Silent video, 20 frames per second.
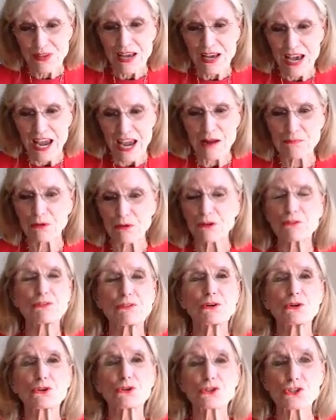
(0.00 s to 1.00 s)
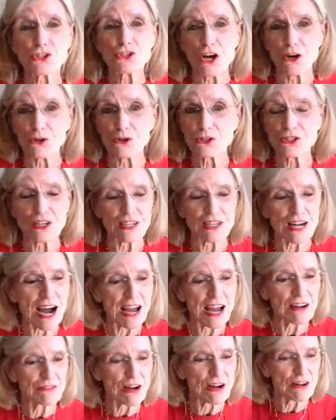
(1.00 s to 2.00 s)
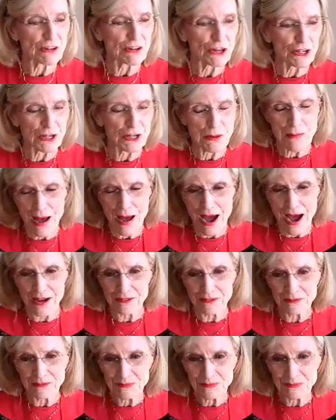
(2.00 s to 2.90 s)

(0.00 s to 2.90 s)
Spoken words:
April Fool's jokes that I have ever heard about.